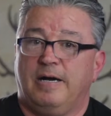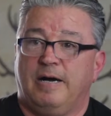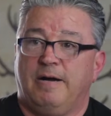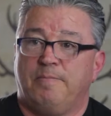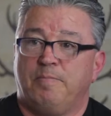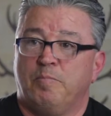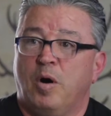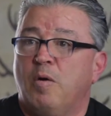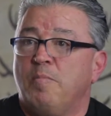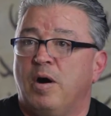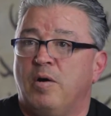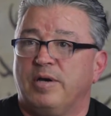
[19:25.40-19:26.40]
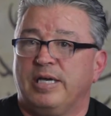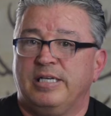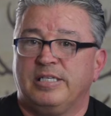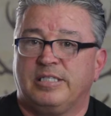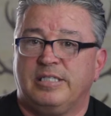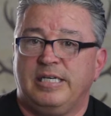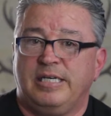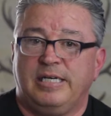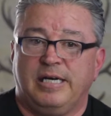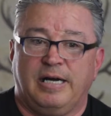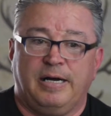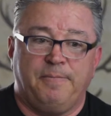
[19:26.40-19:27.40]
Momo is
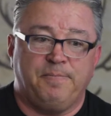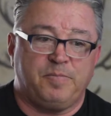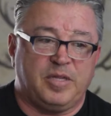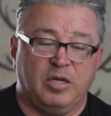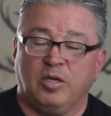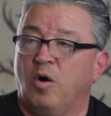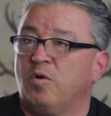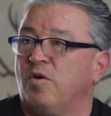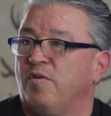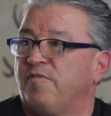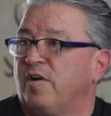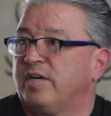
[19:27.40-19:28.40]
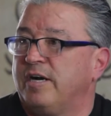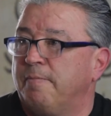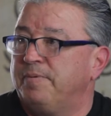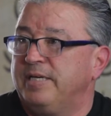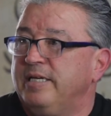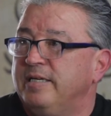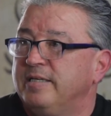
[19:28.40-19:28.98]
the logo of our company.